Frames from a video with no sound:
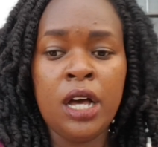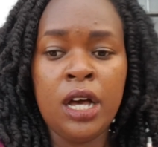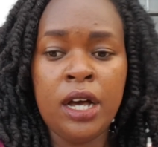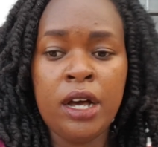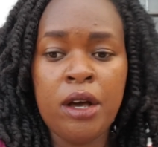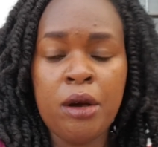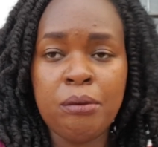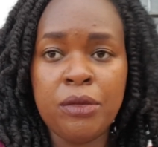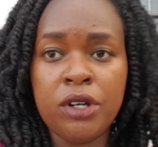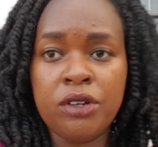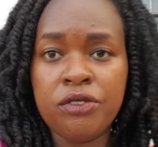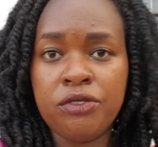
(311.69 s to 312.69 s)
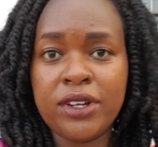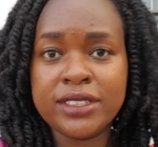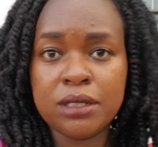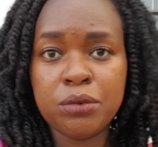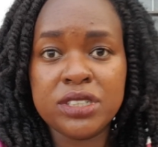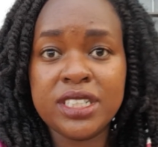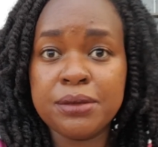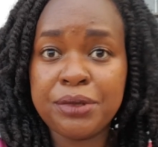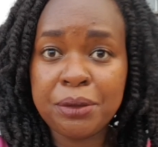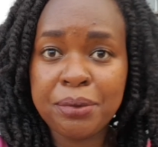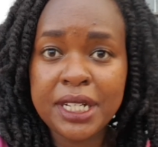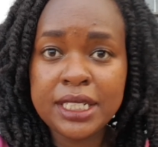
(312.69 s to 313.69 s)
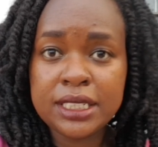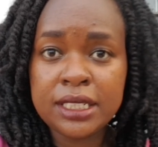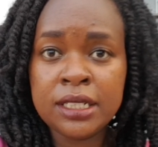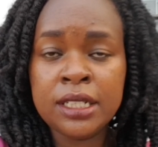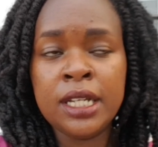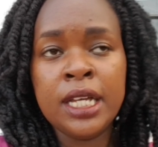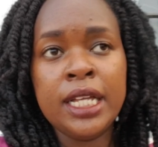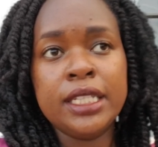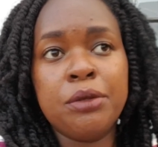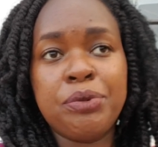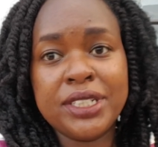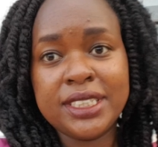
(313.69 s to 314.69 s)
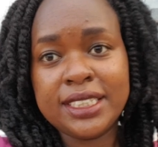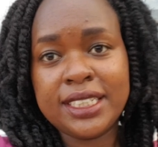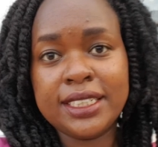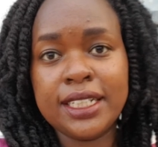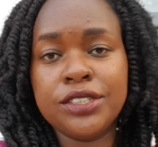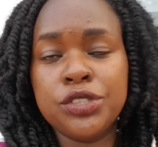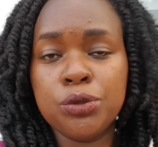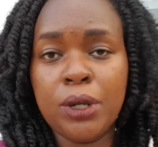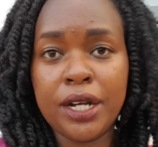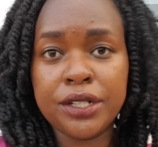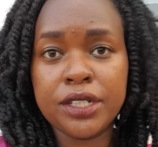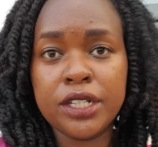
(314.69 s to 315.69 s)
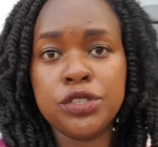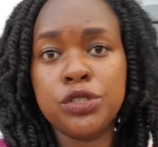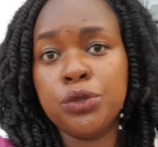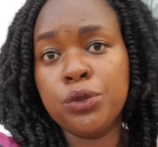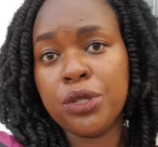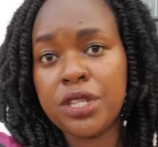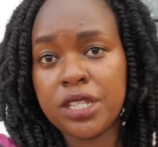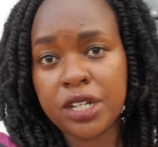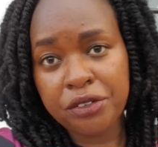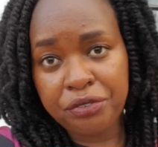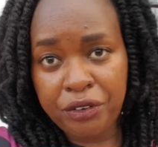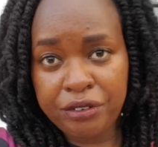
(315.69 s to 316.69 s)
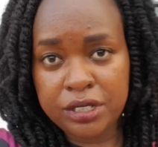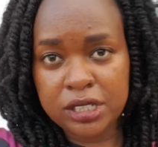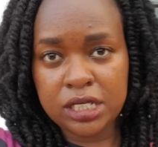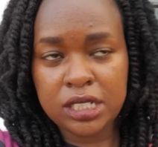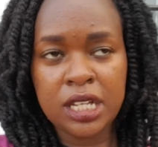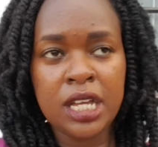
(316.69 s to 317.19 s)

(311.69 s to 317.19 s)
for example, the spray paint, the prices start at 200 to 350.